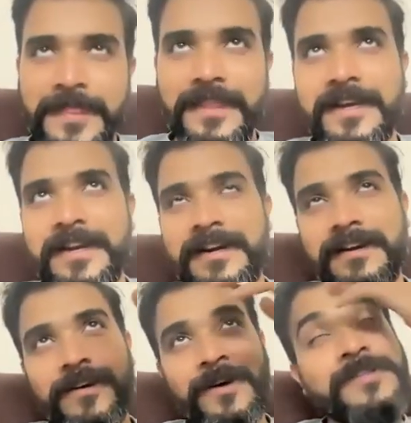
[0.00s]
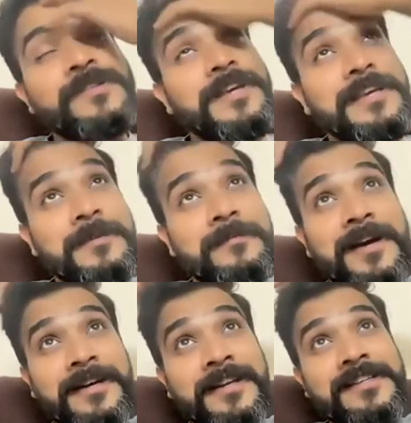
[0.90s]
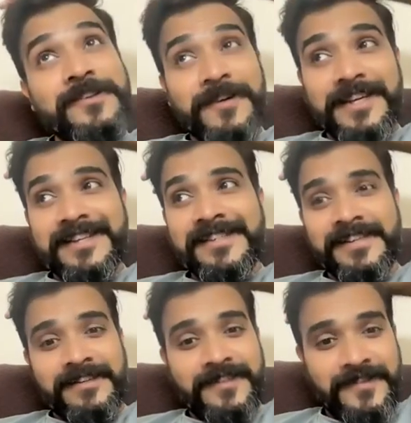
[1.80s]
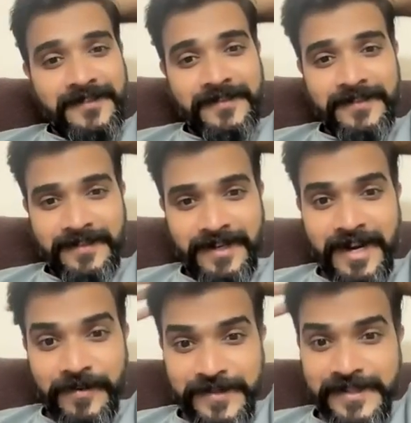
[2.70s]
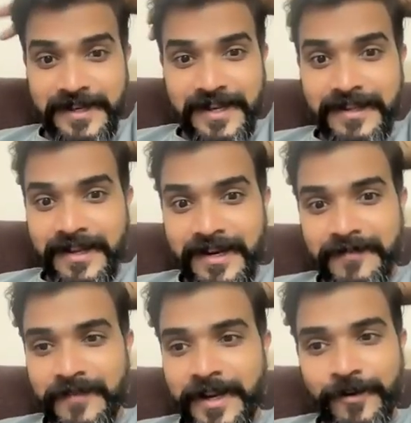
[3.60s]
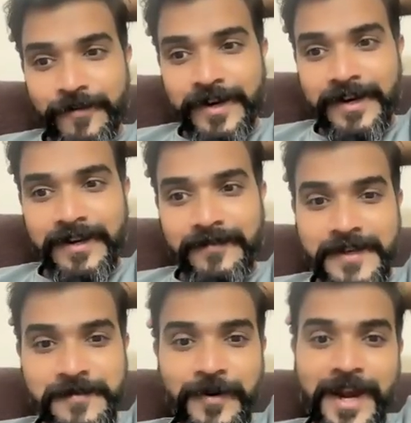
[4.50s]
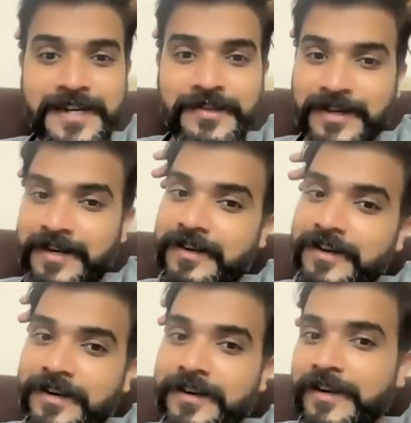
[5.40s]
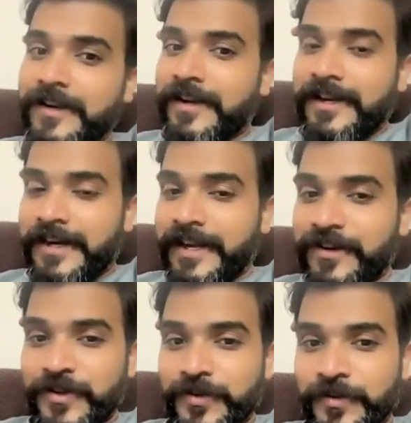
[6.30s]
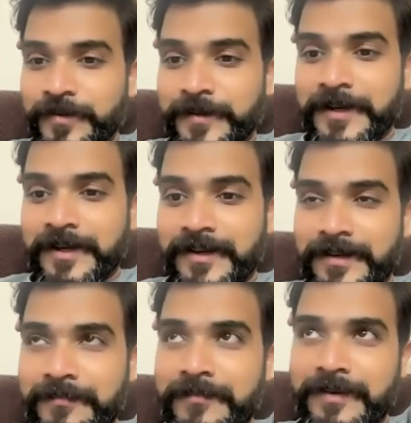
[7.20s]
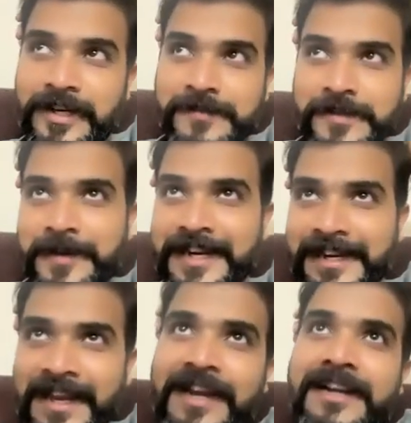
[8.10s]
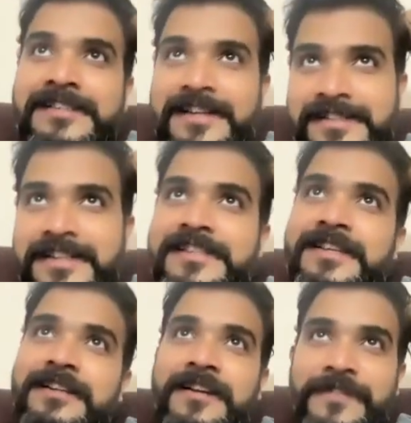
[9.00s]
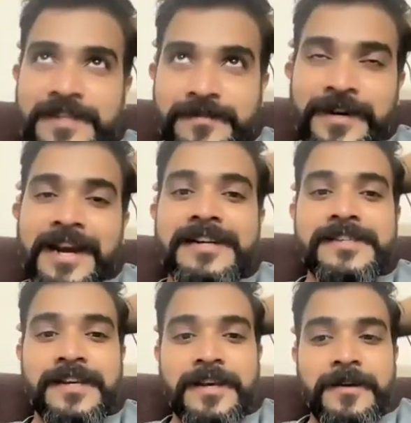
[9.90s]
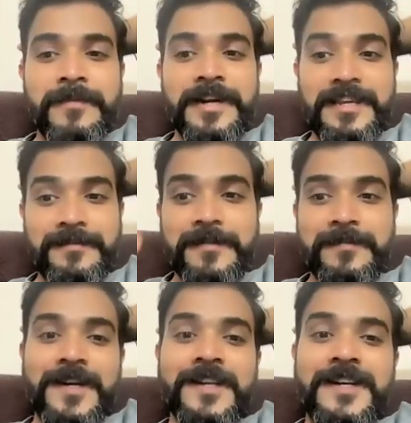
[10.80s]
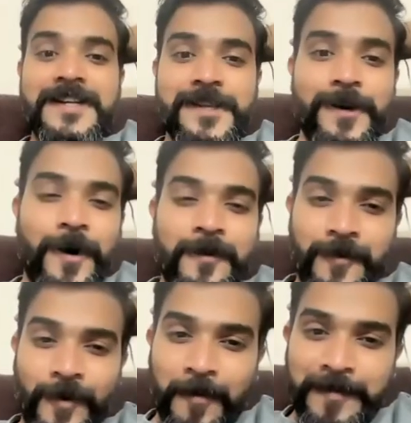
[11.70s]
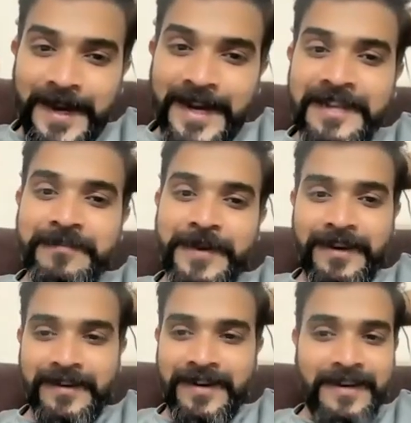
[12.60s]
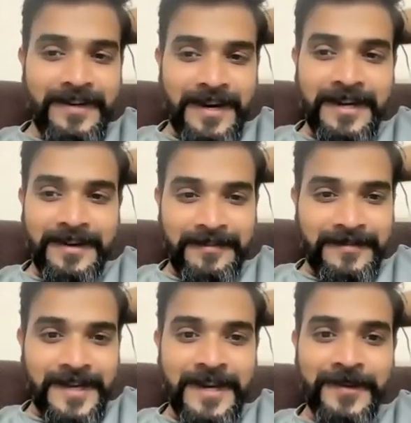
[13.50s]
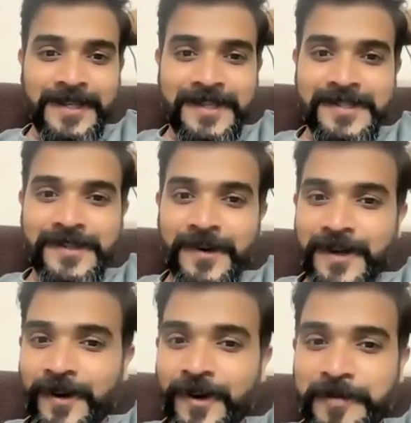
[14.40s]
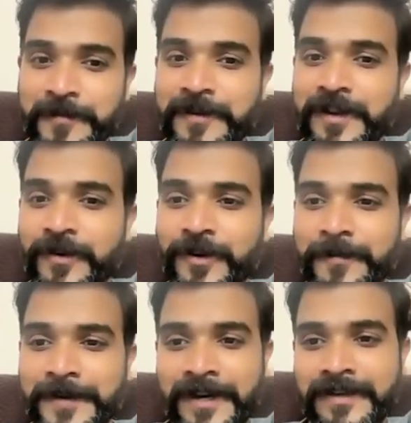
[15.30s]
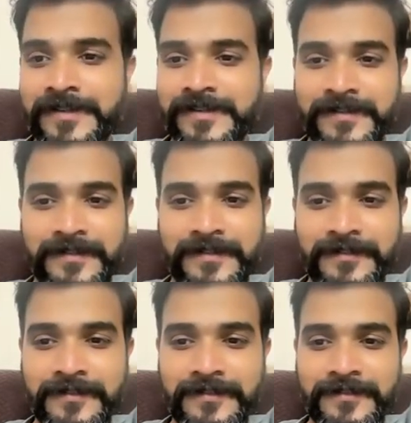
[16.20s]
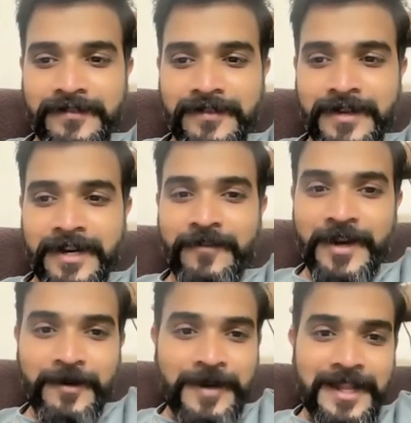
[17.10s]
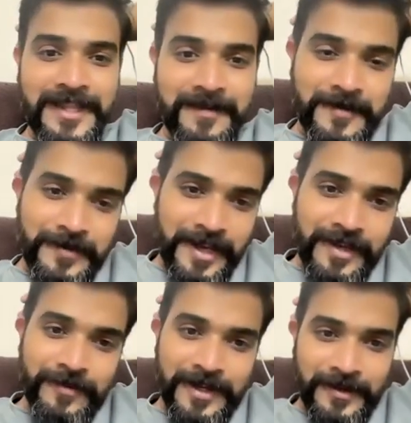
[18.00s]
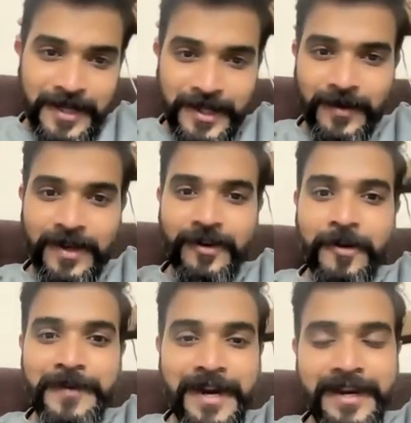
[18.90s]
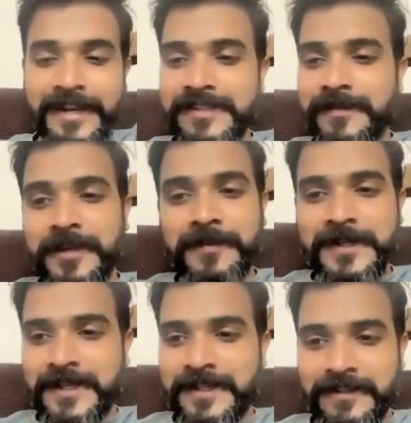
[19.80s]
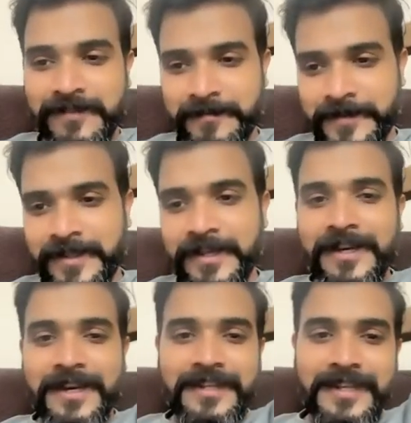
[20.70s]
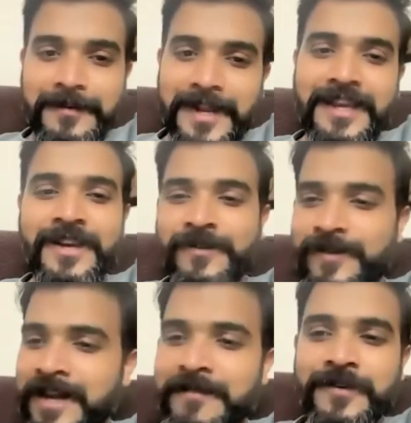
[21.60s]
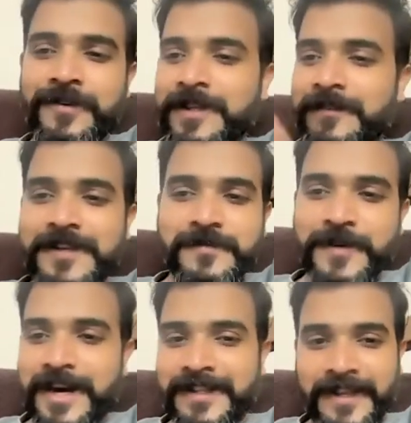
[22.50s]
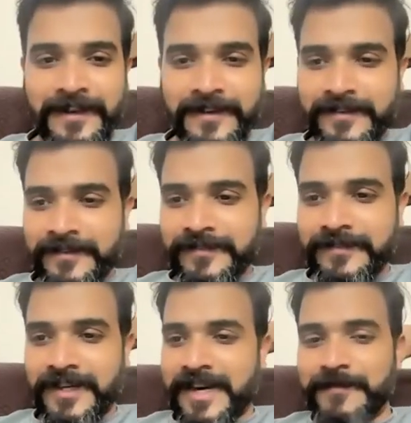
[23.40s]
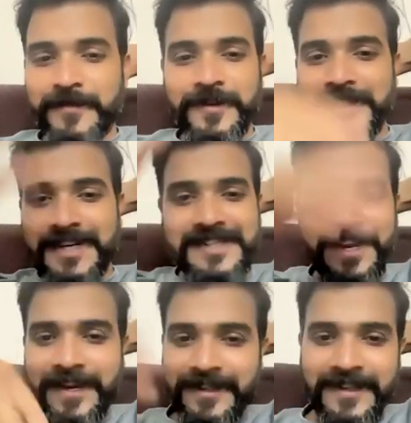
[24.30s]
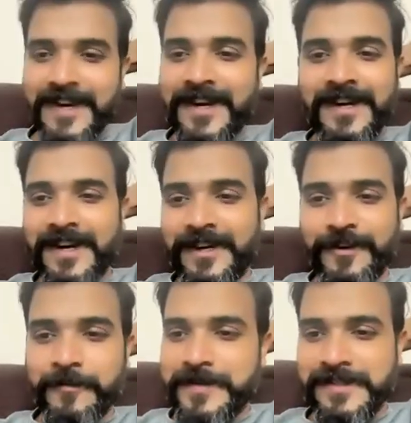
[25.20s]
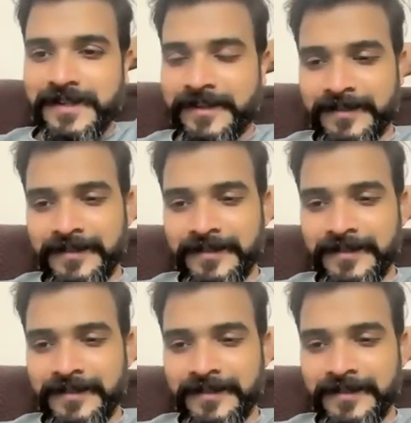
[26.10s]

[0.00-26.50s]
And also email marketing is not easy. And I would say very confidently, Facebook ads you can learn in a day or two. But in terms of technicalities, it's easier than Facebook ads. But email marketing needs a lot of copywriting brain. And I tell you this, not a lot of people are good copywriters. And when you tell them to, hey, you know what, you need to learn copywriting, sabki pad jati hai wahan pe. And they're like, you know what, I'm good with the Facebook ad thing. And I'm good with the designing thing. I can't write copies here.